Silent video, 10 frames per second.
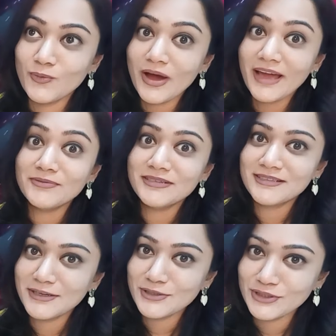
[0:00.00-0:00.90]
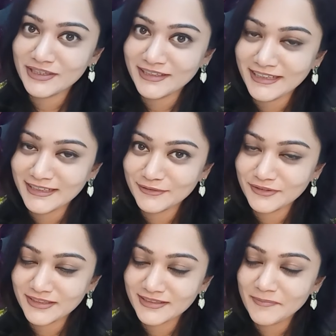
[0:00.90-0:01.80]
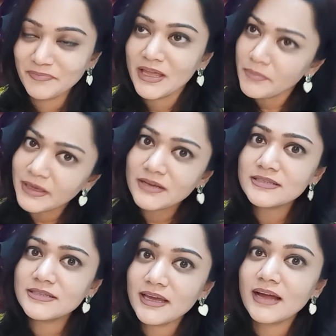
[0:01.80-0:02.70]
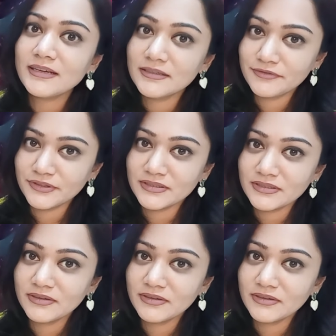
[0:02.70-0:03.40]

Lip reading: why was their journey different, because they are different.